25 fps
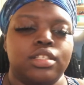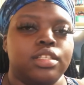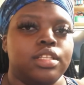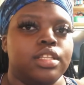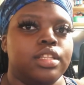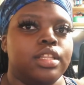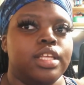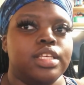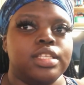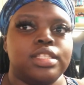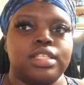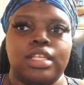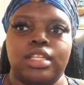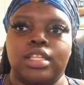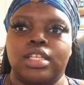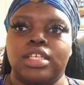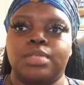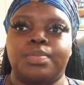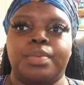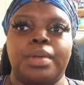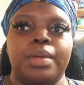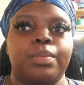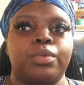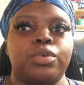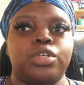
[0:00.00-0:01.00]
listen,
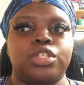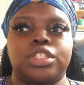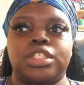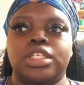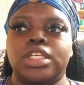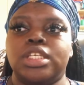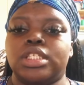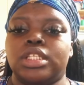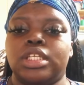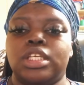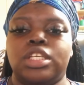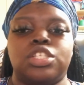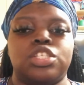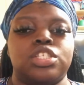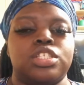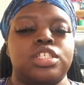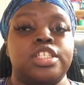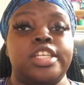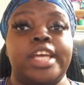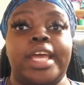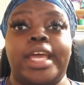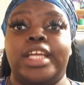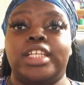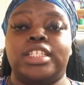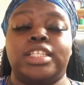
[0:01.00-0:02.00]
these people could easily
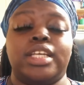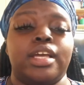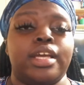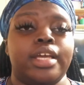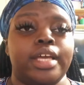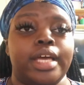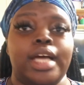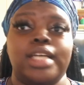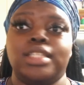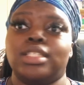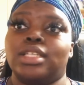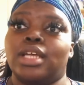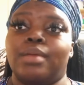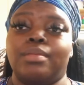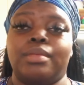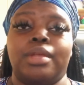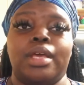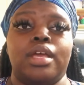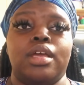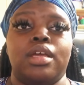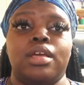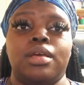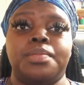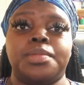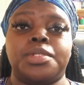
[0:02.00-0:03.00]
just change their Cash App
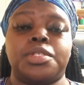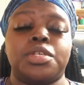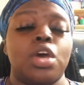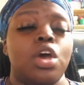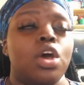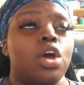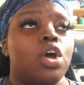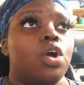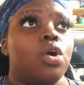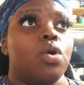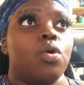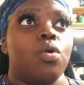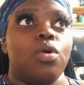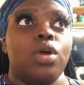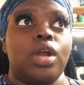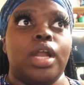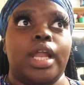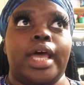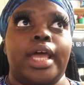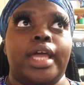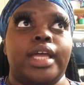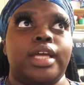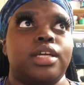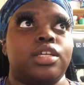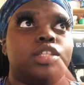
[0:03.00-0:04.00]
names or
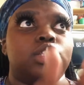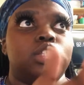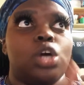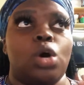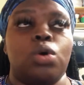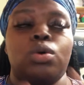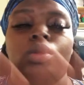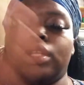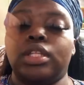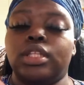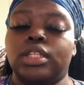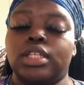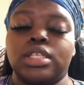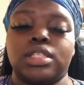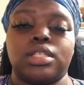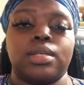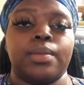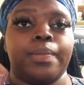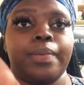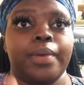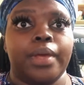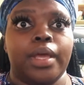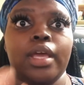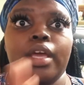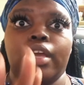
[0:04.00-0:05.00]
like totally
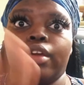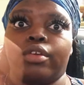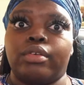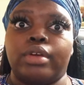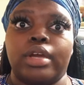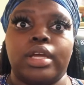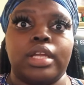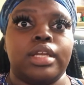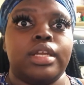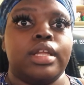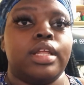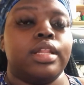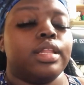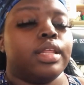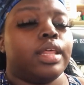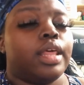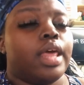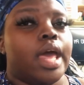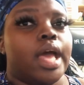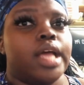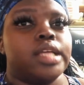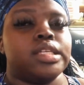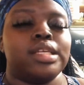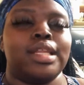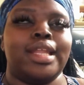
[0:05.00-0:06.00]
disappear and create another
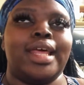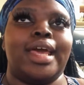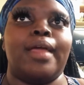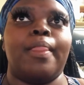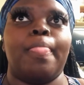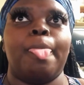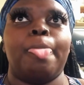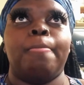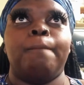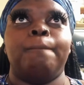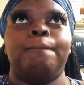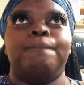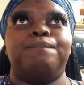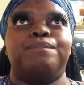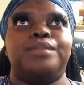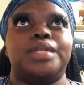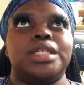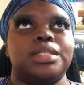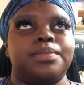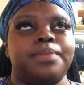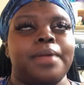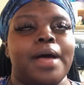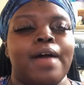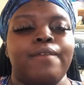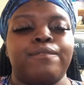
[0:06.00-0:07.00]
cash. Like,
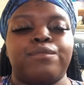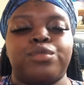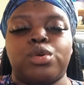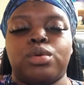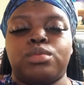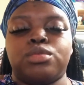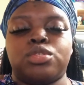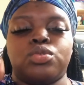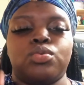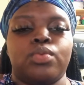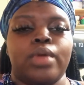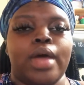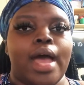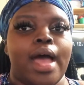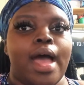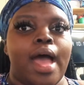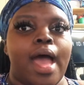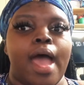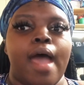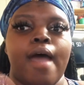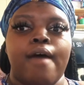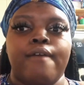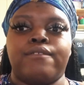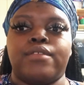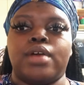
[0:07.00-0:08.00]
these platforms do not
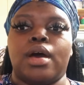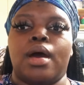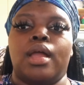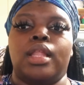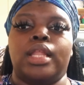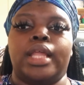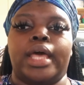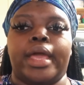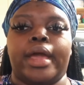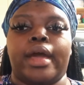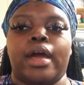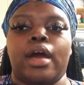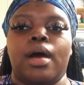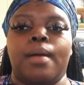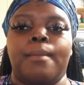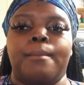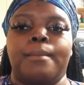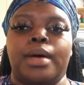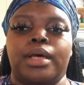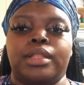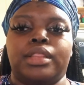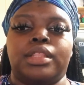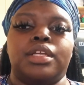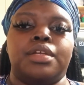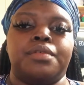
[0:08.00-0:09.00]
have a
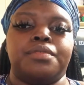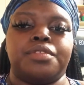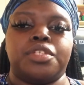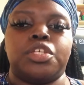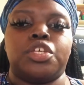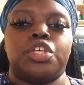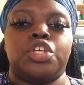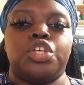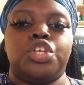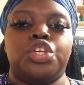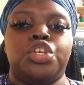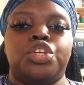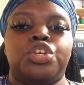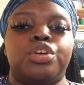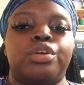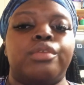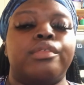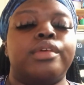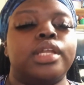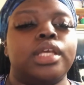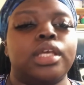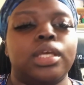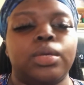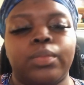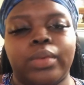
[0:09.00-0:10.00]
method of
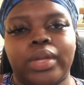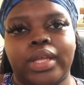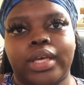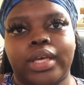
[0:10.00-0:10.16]
security when